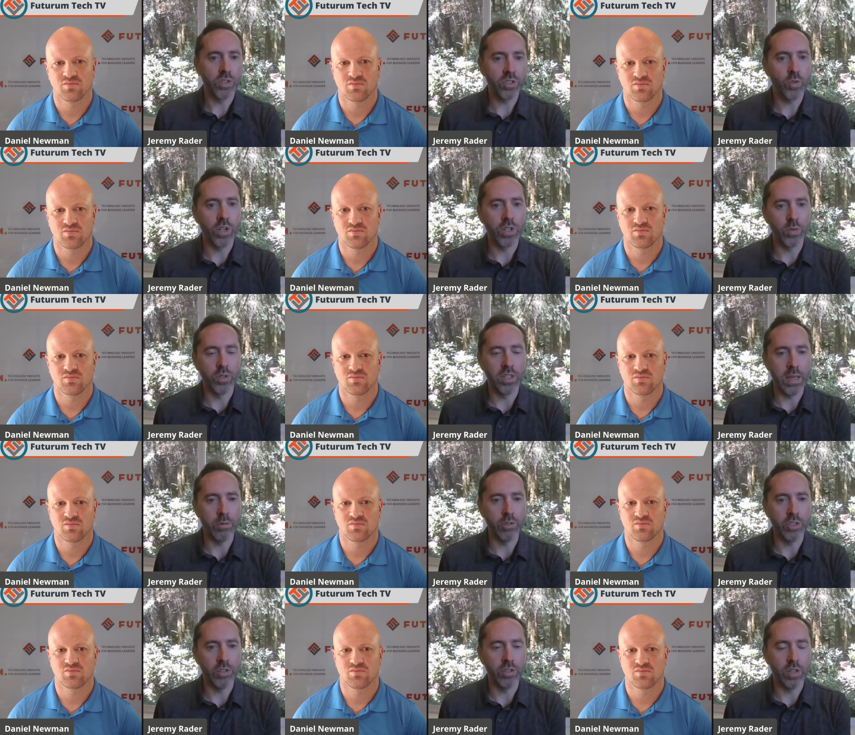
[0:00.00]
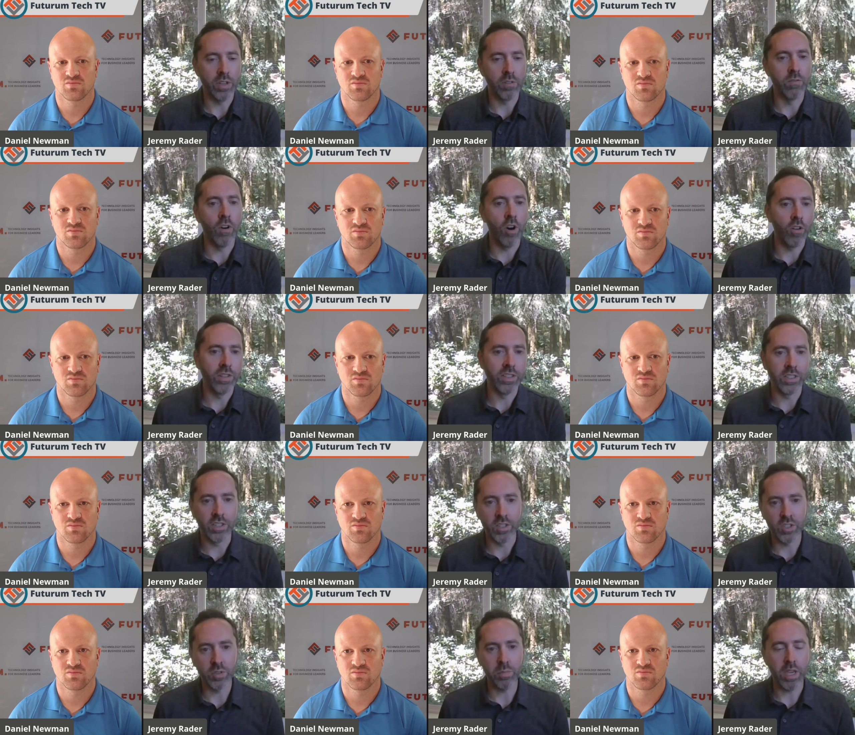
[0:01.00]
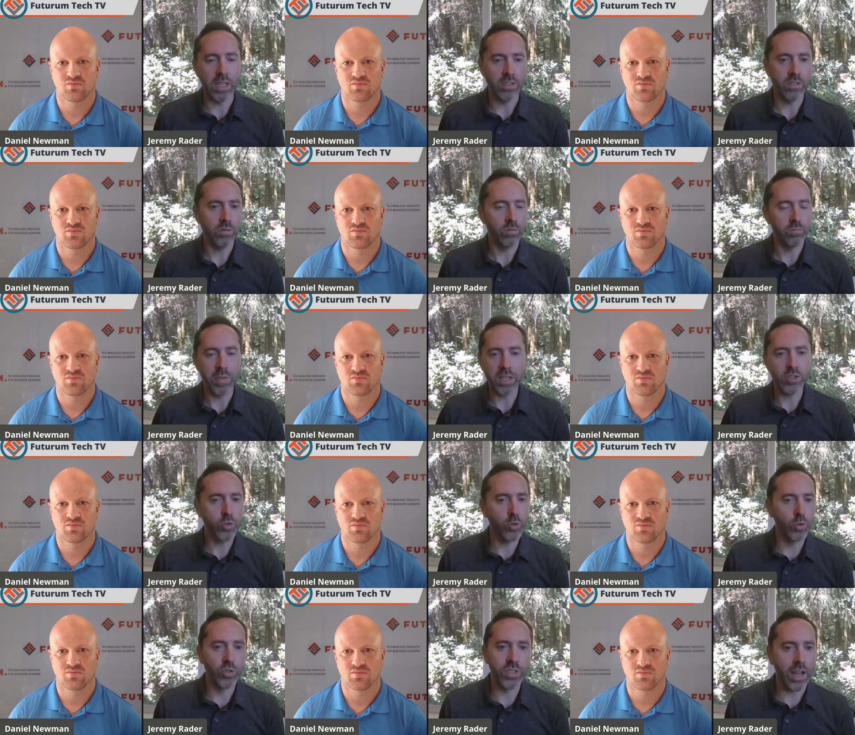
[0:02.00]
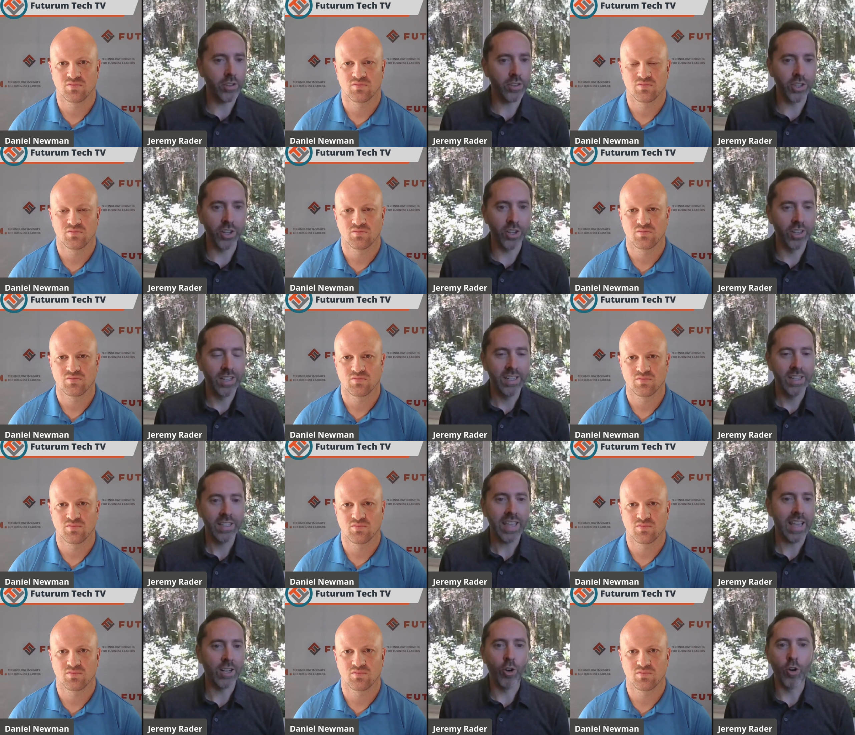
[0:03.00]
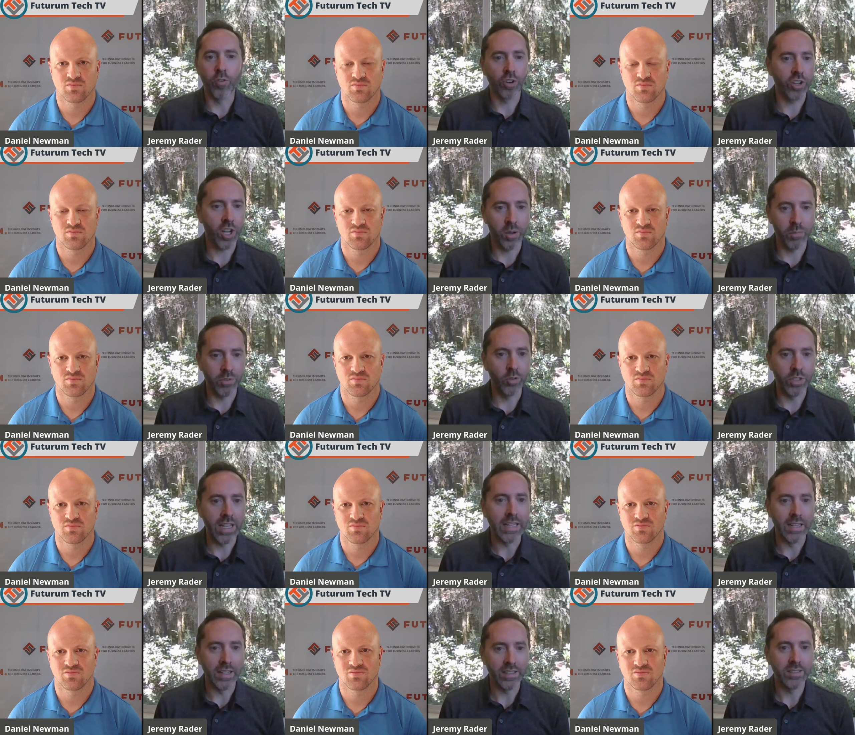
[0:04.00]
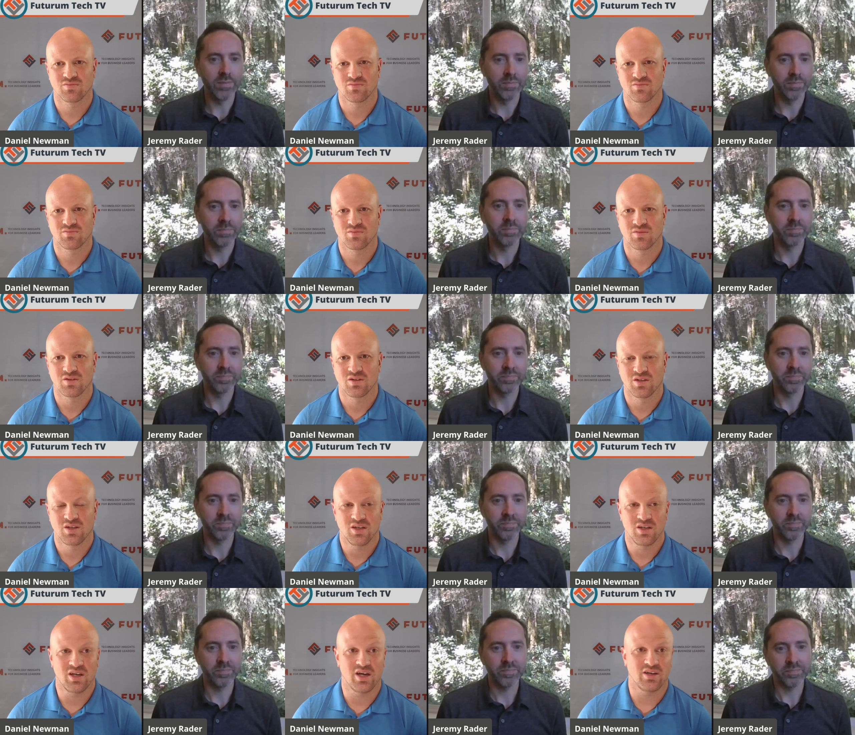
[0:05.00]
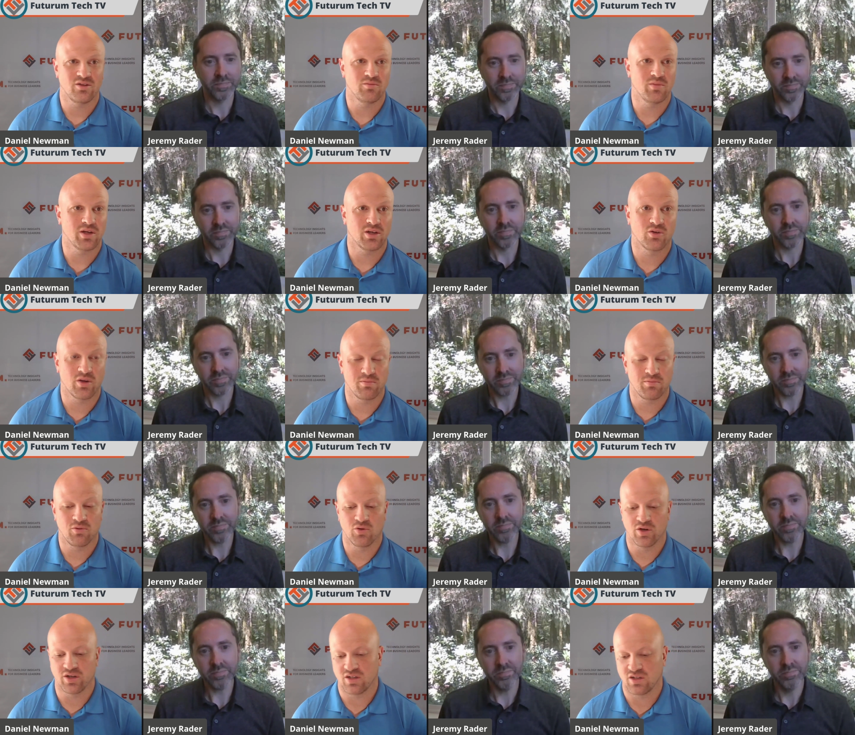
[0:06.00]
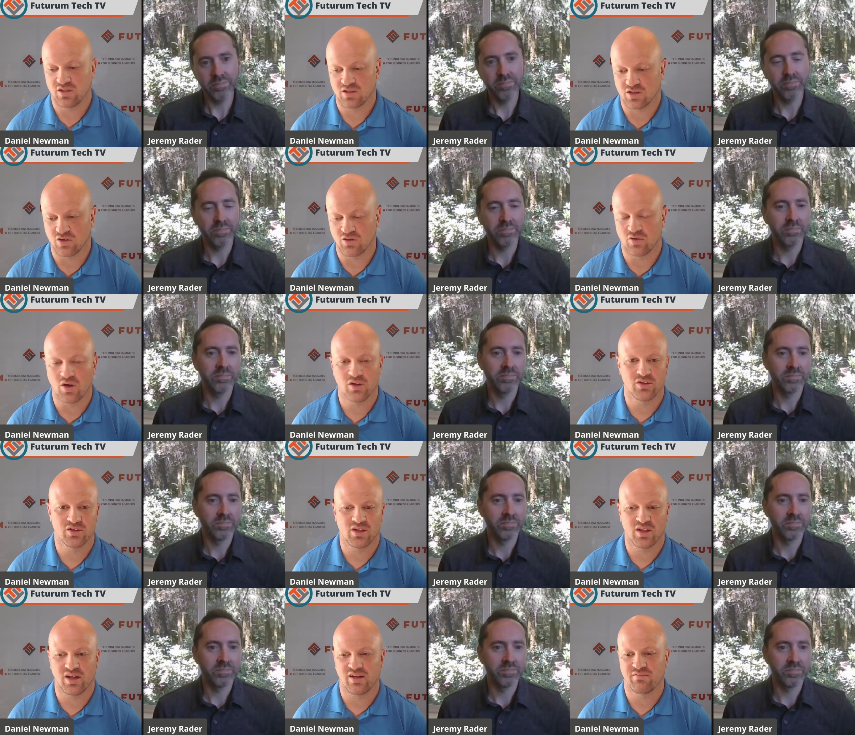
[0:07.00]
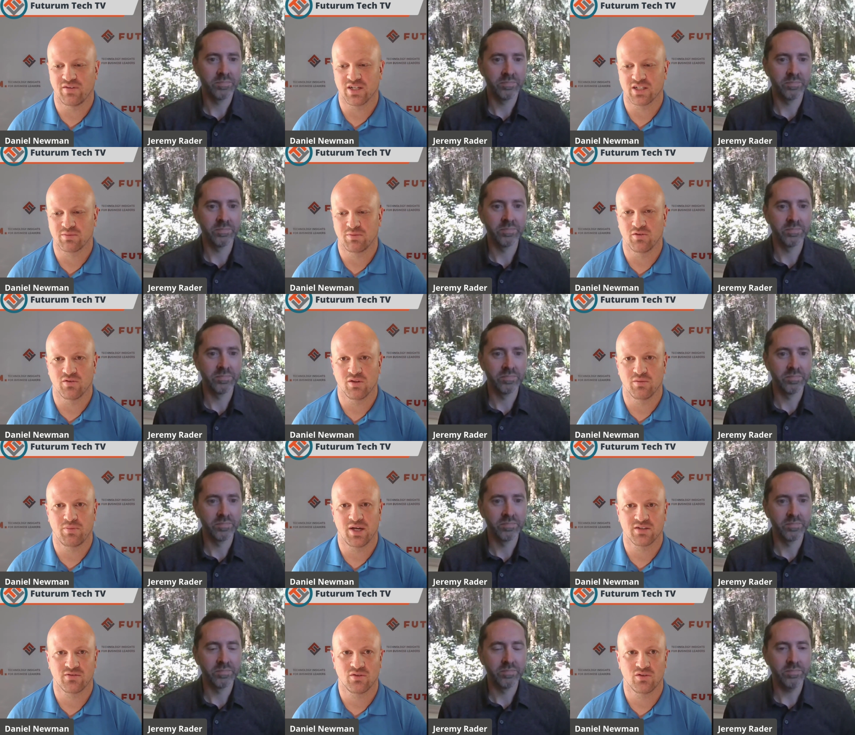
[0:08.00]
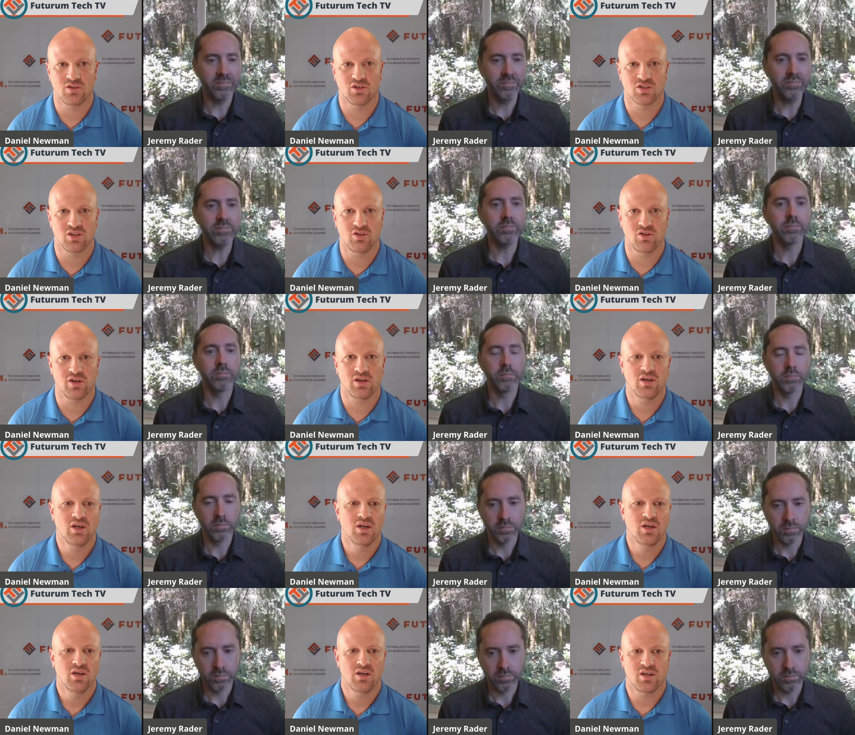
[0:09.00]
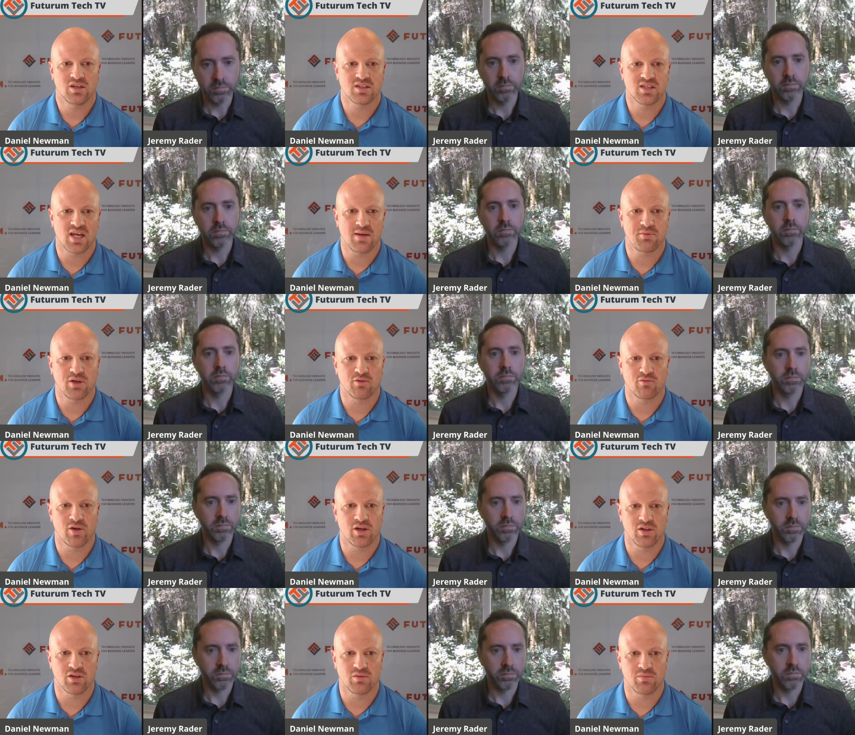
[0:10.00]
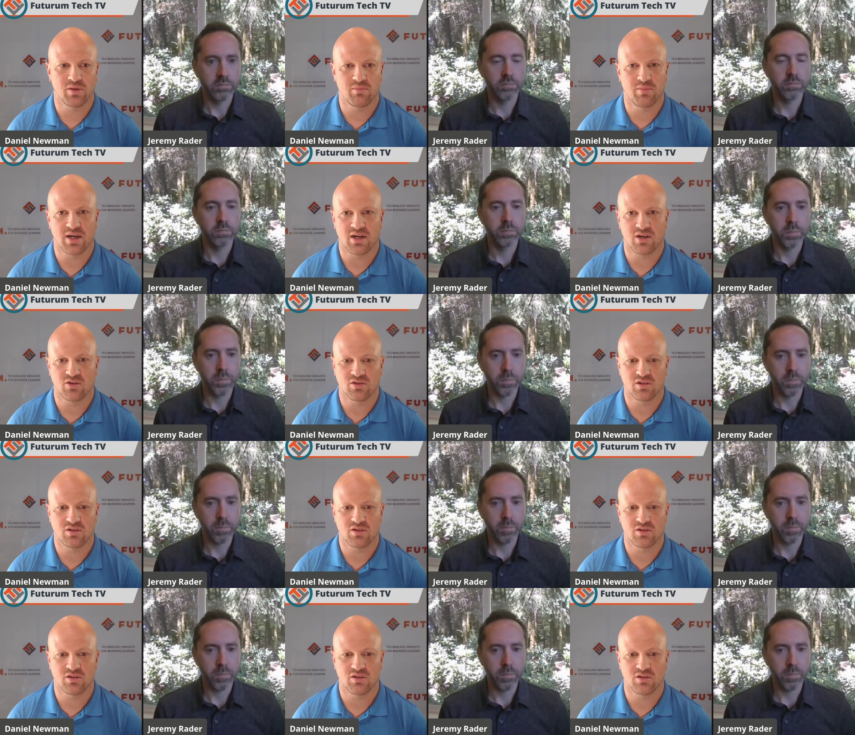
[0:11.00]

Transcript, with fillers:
Speaker 1: what's going to enable you to evolve into this space. Best tools out there can't overcome no data.
Speaker 2: Yeah, you make a great point. And so all the, that investment over the past few years. Now you had a, an example I read a little bit about,